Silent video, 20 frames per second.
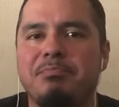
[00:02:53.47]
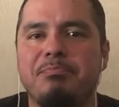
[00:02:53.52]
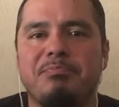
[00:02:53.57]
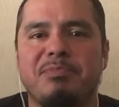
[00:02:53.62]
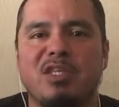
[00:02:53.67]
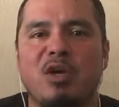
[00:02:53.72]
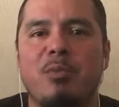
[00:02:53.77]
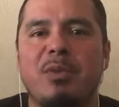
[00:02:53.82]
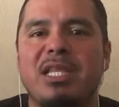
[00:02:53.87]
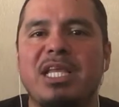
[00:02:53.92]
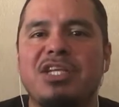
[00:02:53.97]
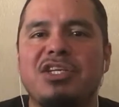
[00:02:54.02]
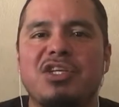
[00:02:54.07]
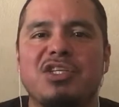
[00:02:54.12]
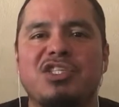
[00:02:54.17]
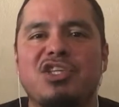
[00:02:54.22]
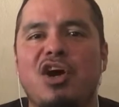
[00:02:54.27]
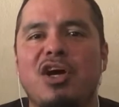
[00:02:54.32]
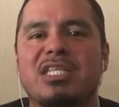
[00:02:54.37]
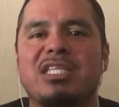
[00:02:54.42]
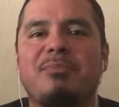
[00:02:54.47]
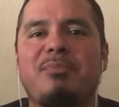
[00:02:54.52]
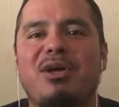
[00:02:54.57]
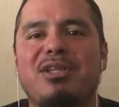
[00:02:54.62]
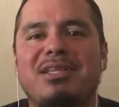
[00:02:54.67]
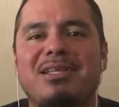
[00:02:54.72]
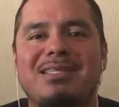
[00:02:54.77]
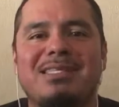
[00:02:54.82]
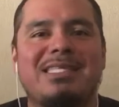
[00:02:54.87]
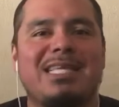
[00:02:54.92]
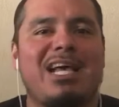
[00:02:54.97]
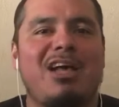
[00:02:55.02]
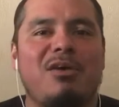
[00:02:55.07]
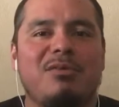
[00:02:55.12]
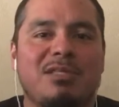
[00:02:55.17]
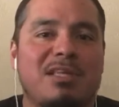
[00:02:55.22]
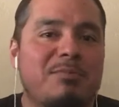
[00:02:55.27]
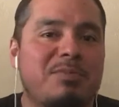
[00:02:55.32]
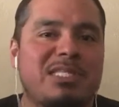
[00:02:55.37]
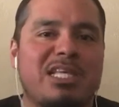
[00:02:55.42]
someone that just talks about
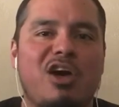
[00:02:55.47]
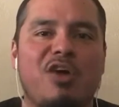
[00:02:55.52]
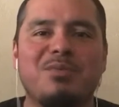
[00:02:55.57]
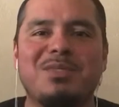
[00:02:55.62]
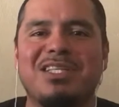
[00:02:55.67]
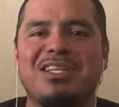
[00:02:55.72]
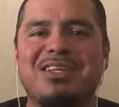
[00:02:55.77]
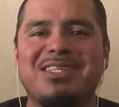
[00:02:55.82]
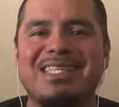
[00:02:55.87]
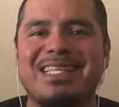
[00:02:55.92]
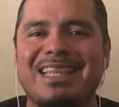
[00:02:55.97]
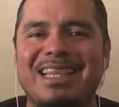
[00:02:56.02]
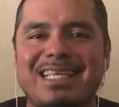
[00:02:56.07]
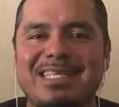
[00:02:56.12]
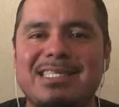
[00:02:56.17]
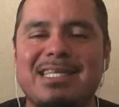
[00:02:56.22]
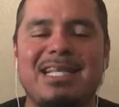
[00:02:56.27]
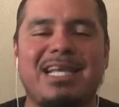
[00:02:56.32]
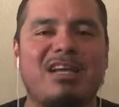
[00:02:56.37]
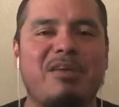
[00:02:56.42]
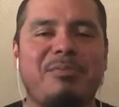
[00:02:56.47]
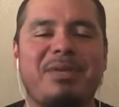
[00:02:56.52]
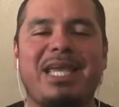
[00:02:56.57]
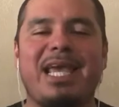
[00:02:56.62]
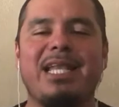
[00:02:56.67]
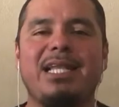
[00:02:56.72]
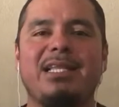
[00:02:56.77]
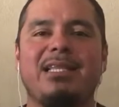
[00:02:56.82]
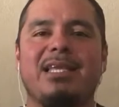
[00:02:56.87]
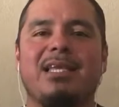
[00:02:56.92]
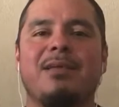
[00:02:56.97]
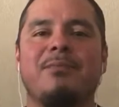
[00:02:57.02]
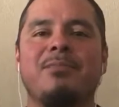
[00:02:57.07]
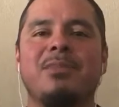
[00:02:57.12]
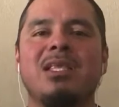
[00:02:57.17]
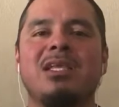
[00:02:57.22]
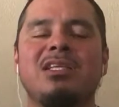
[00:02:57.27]
themselves and doesn't listen. It could be anything.